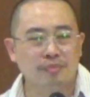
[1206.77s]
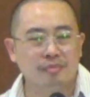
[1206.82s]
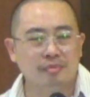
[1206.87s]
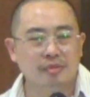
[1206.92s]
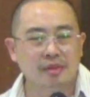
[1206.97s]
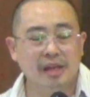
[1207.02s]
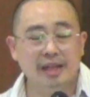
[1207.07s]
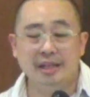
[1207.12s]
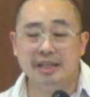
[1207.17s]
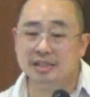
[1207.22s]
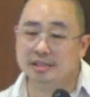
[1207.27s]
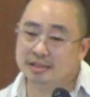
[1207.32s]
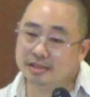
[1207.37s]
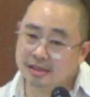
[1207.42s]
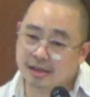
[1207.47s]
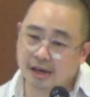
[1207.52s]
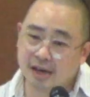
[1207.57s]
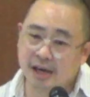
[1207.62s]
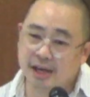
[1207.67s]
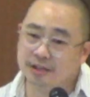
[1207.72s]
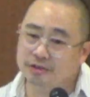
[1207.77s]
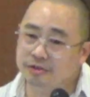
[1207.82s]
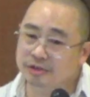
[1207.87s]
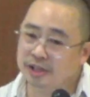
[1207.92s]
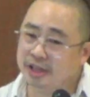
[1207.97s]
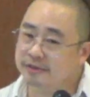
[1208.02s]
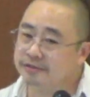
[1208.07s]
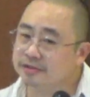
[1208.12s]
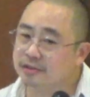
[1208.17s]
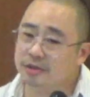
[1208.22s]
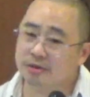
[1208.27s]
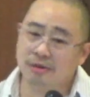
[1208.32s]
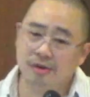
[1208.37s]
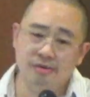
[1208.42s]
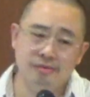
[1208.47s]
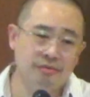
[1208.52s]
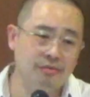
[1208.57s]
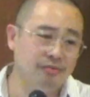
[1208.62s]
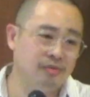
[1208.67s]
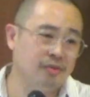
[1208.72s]
it is God who gives the
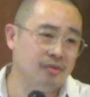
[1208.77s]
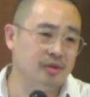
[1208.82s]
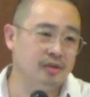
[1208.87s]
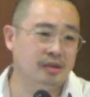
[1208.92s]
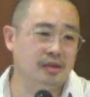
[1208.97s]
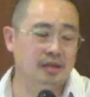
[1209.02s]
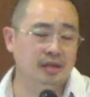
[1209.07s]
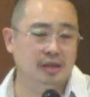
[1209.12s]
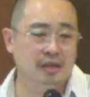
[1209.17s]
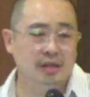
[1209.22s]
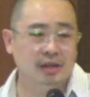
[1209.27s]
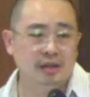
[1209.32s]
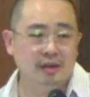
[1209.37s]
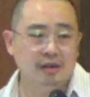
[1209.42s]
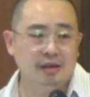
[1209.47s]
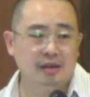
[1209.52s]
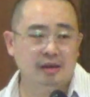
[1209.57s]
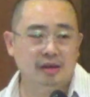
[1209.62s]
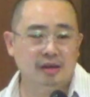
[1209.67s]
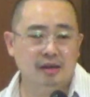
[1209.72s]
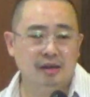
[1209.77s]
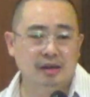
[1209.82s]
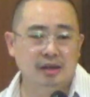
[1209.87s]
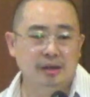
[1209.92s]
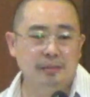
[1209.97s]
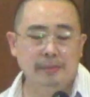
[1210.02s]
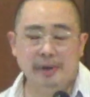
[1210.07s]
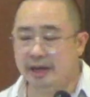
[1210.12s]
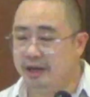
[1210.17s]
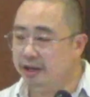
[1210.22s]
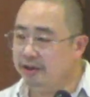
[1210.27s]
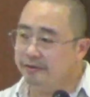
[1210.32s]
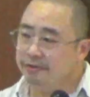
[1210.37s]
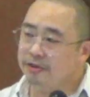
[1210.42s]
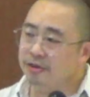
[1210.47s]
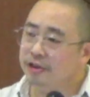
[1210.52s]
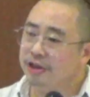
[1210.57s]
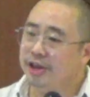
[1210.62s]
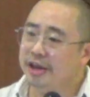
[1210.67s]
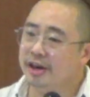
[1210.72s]
growth. Many of you
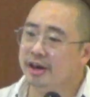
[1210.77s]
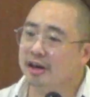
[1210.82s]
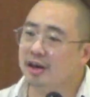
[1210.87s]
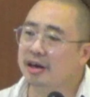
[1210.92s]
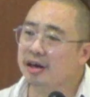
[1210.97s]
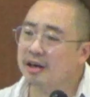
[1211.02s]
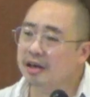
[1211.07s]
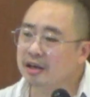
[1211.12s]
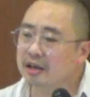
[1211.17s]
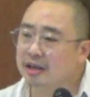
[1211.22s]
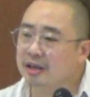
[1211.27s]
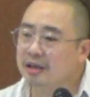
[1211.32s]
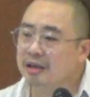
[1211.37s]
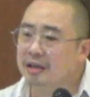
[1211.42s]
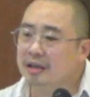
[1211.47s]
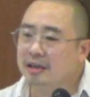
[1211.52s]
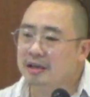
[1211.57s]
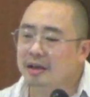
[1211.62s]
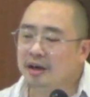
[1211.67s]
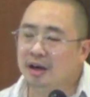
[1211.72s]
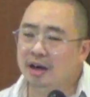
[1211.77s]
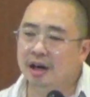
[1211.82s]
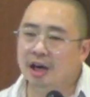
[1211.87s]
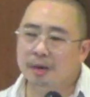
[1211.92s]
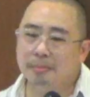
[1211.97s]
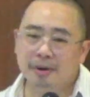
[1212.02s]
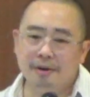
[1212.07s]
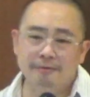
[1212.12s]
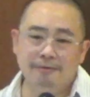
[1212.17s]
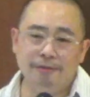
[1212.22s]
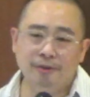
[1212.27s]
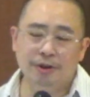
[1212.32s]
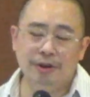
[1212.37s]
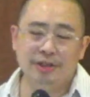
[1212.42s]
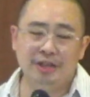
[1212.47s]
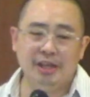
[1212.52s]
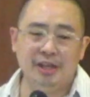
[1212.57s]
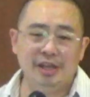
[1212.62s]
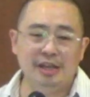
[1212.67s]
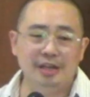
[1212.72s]
here are above 40
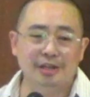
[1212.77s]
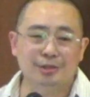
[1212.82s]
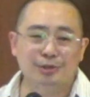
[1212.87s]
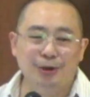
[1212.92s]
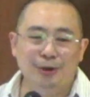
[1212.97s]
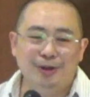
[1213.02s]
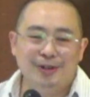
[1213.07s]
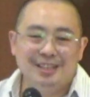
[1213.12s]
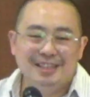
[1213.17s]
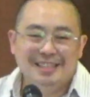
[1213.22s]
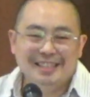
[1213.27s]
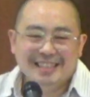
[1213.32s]
years old.